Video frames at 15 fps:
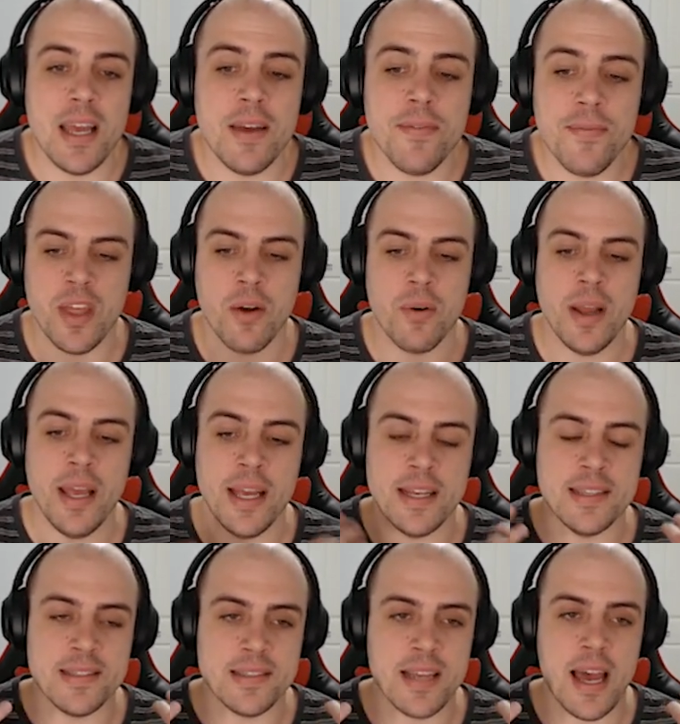if there
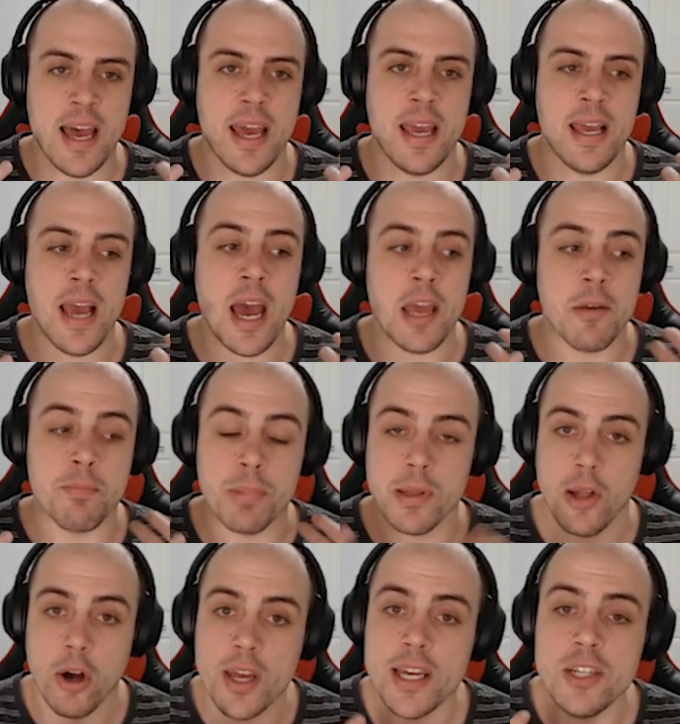is a
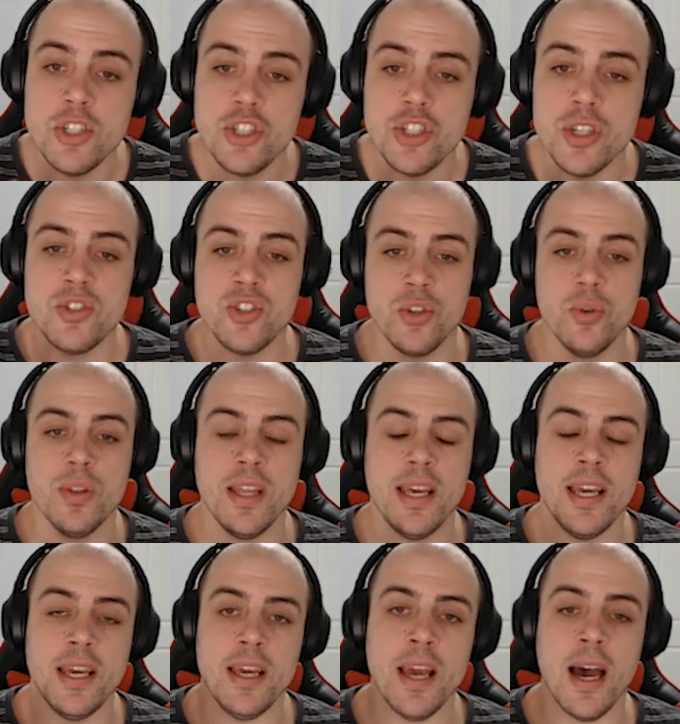blockage to
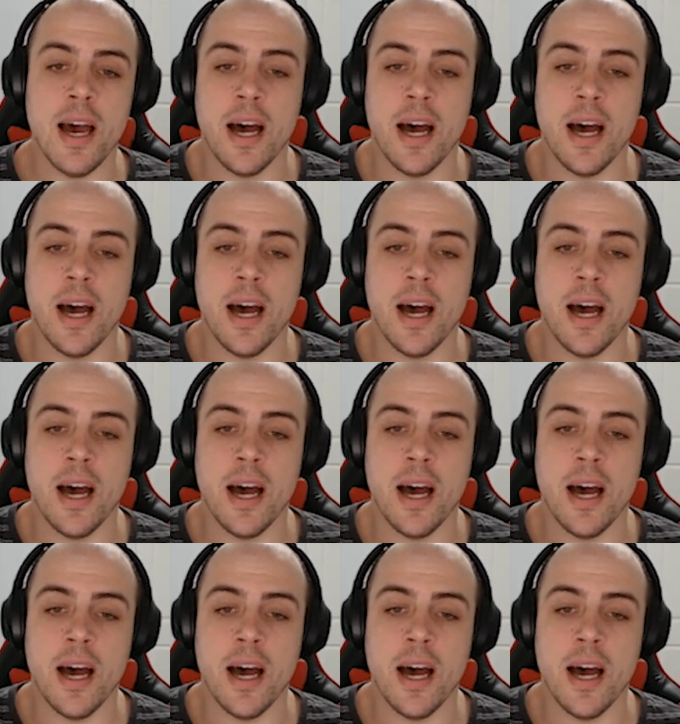the